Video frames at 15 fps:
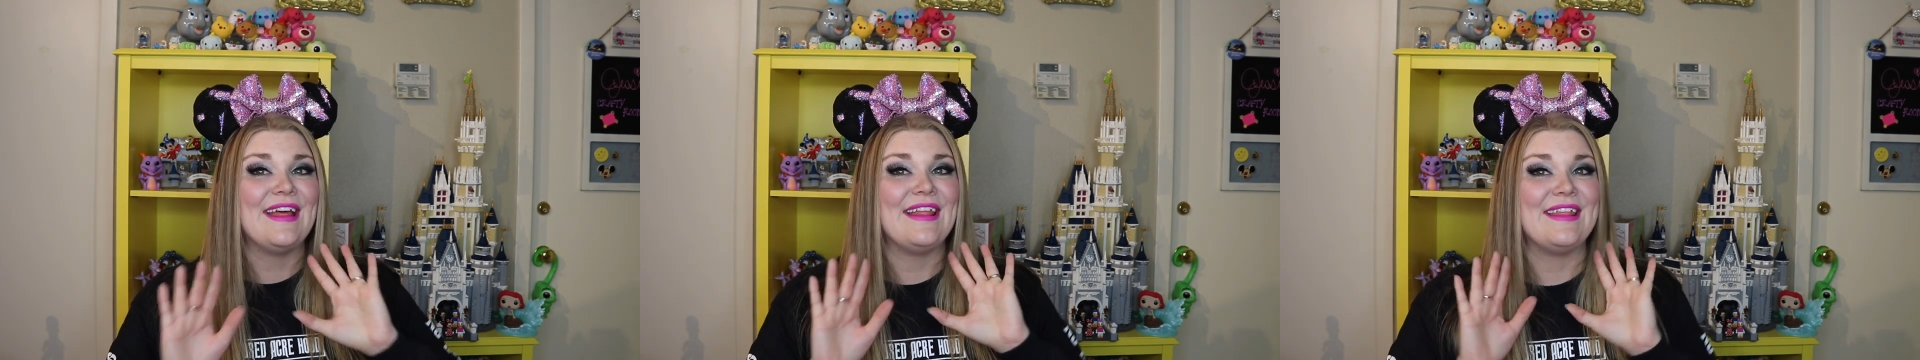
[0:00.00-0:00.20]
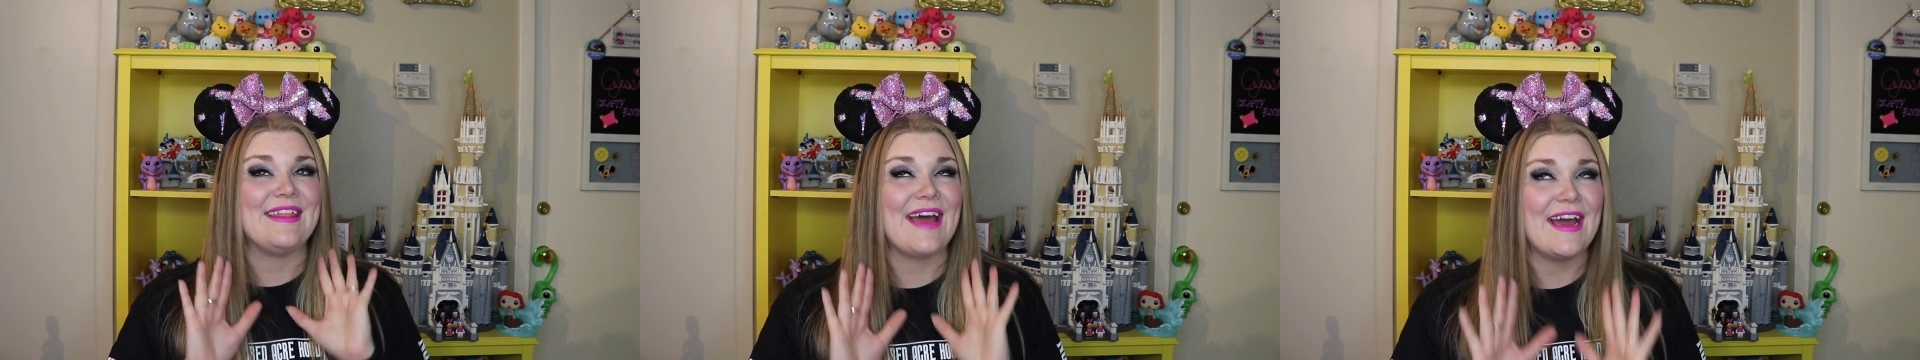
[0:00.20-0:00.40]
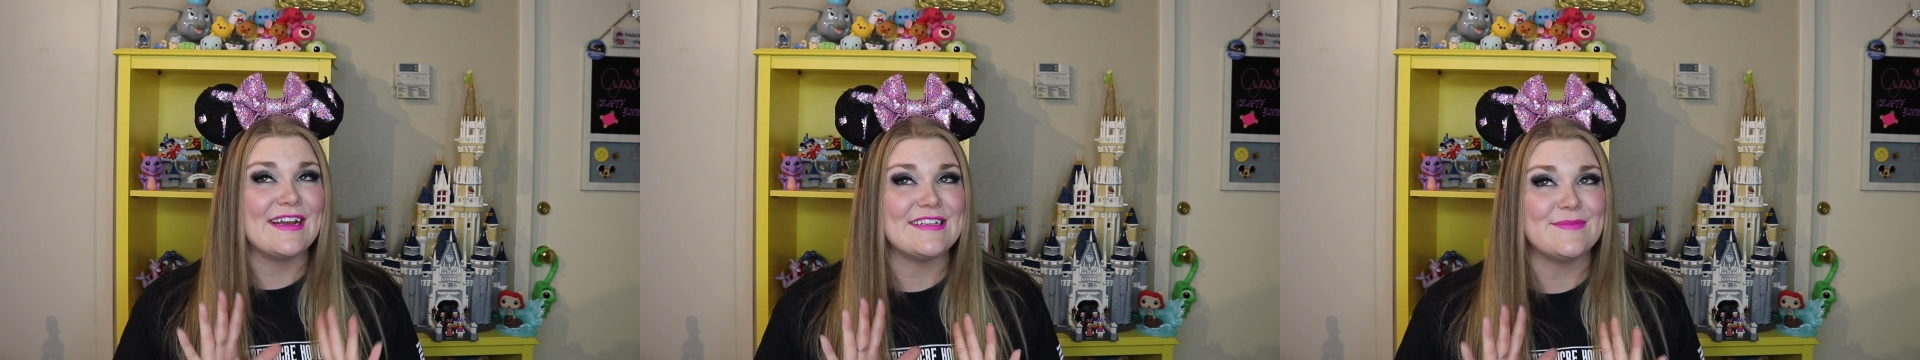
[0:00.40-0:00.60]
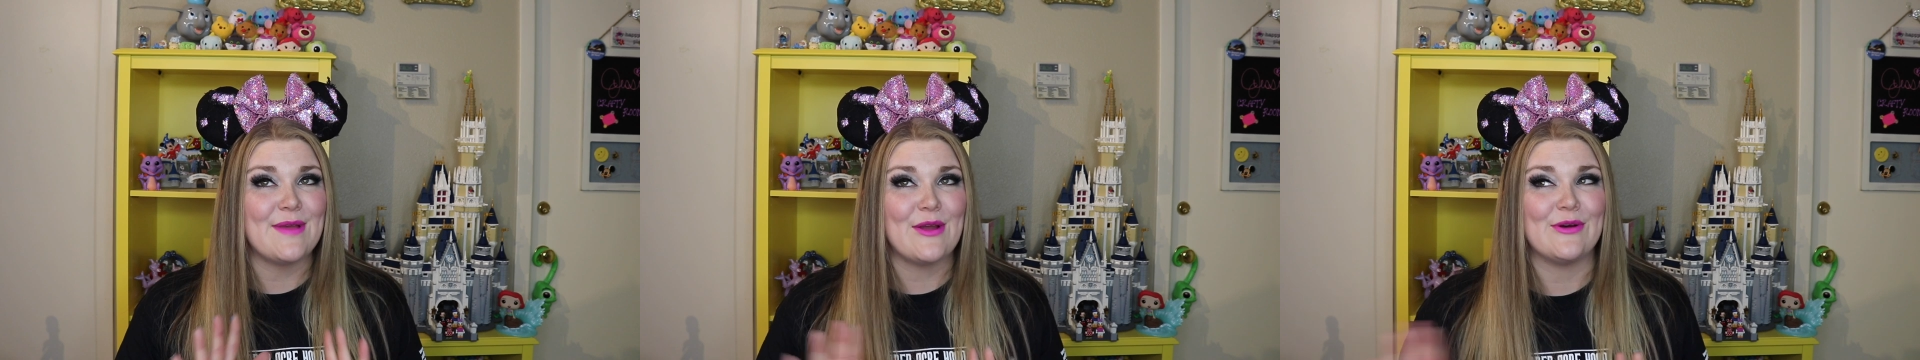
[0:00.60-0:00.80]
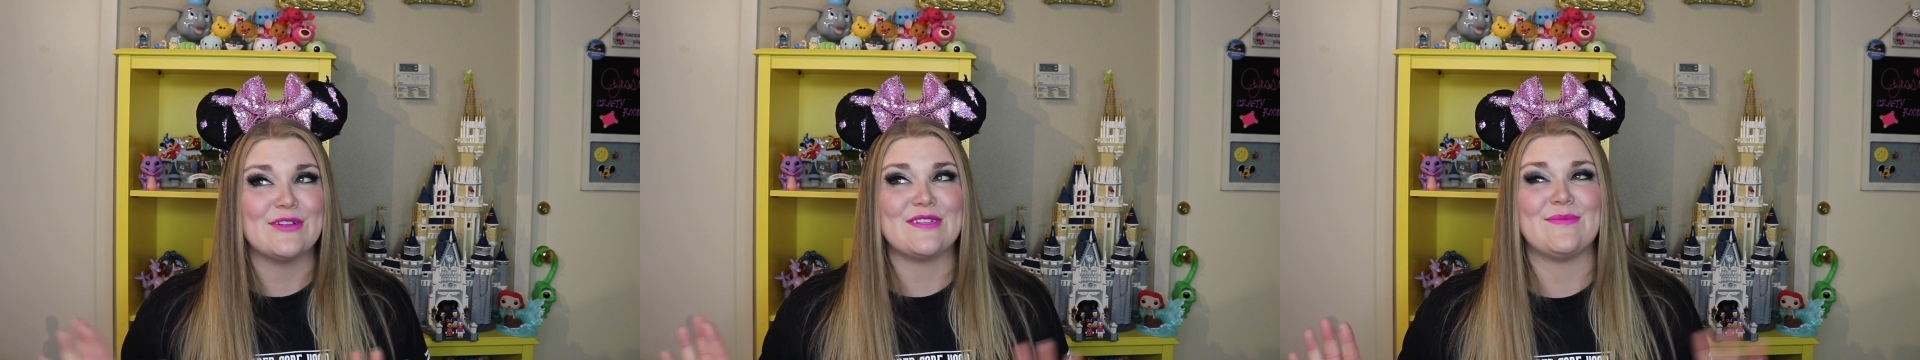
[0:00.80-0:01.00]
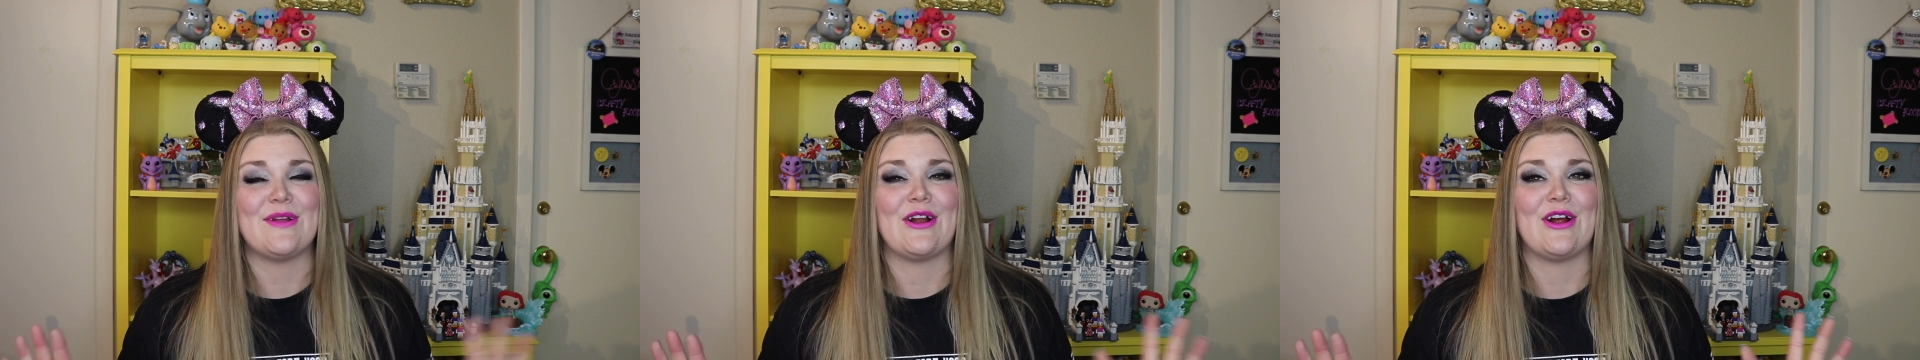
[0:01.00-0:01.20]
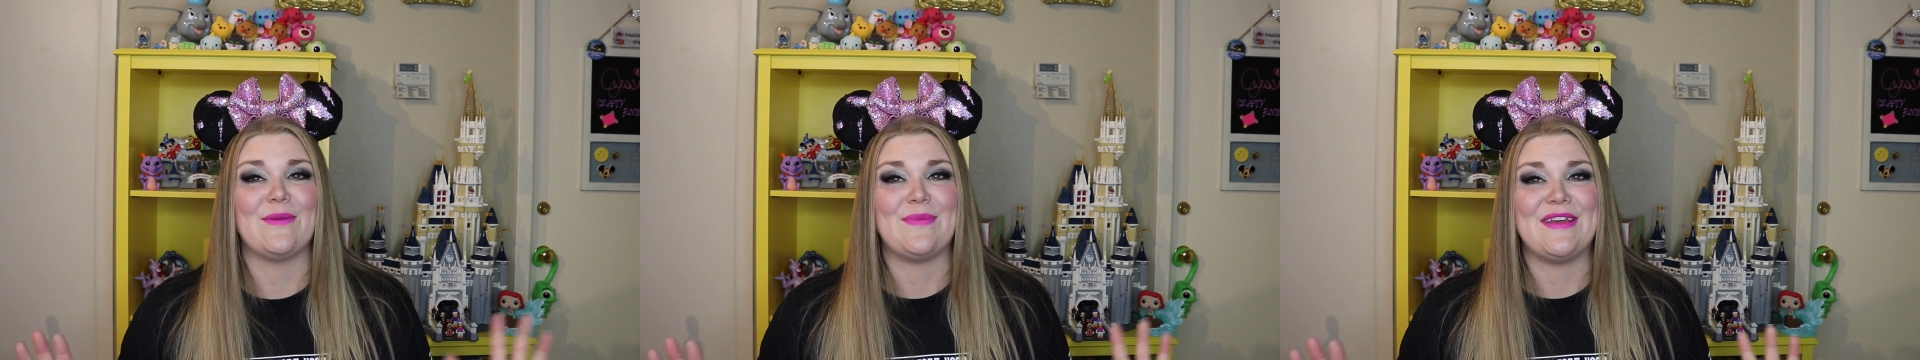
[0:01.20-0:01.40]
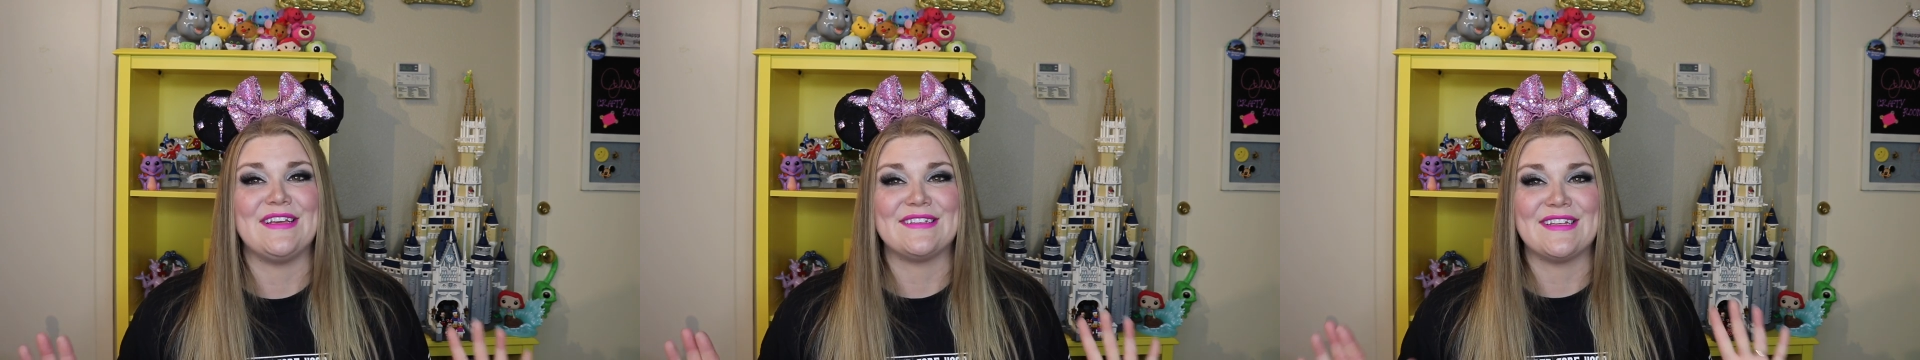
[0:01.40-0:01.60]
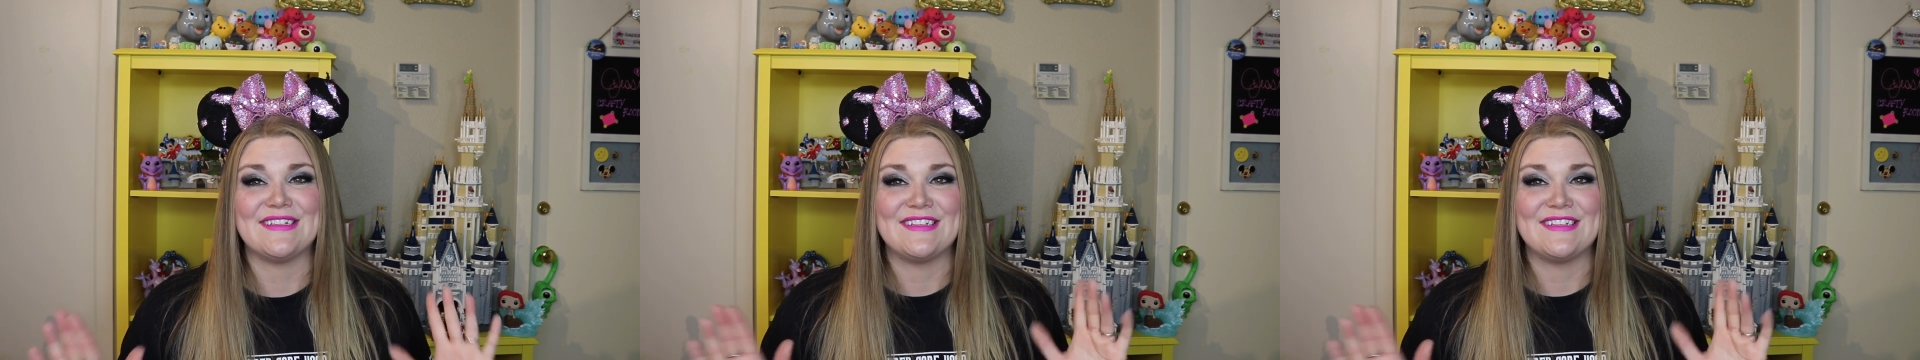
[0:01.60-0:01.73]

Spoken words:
that is my ultimate art piece,